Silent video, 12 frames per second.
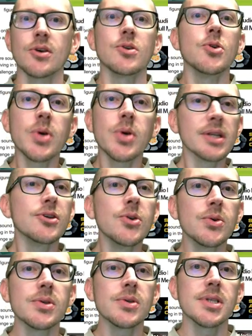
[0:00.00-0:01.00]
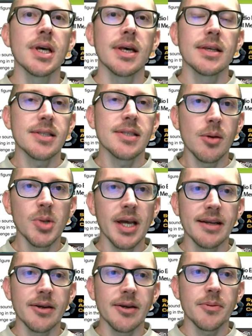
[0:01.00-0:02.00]
you can use
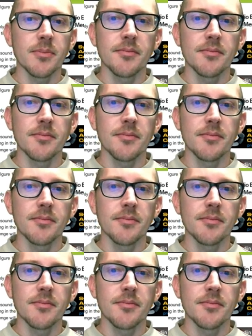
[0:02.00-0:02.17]
SubAligner.